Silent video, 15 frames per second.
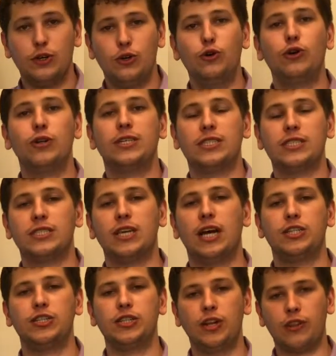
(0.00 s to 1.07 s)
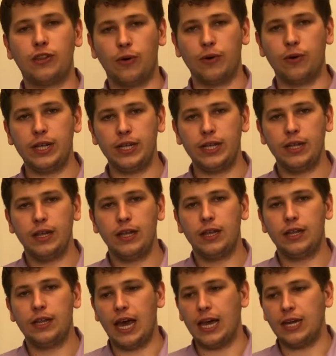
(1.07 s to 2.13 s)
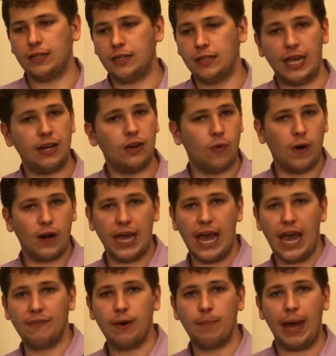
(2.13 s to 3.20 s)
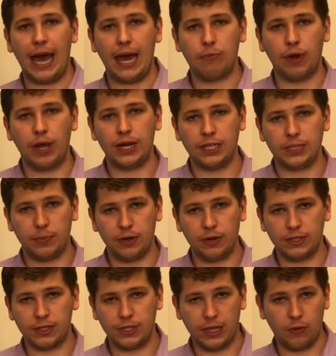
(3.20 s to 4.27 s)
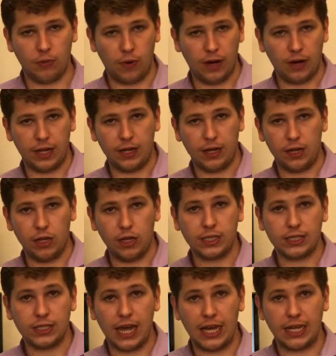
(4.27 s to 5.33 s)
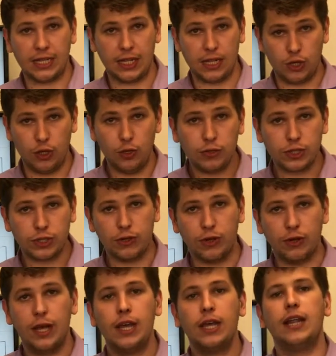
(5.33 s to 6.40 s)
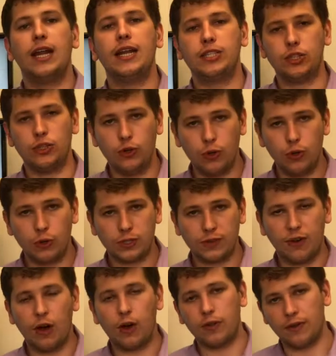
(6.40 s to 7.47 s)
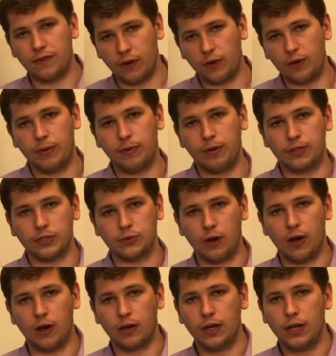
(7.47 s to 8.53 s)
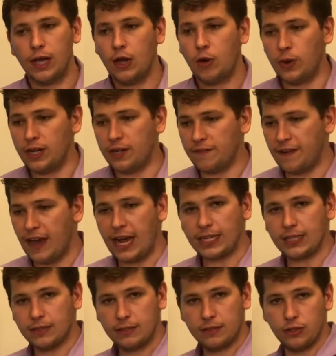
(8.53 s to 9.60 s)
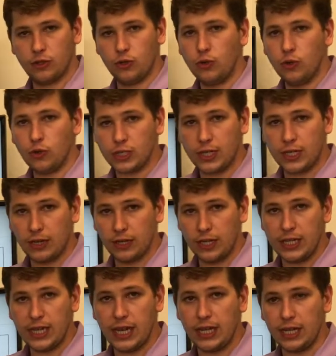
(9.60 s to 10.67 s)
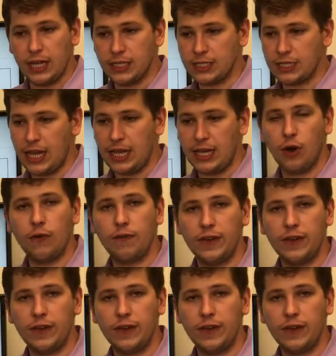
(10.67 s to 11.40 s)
Google is such an authority that they don't want to have a bad brand experience where it looks like to the user that it's Google's fault the phone number is wrong, when in fact Google's clearly telling us, hey, go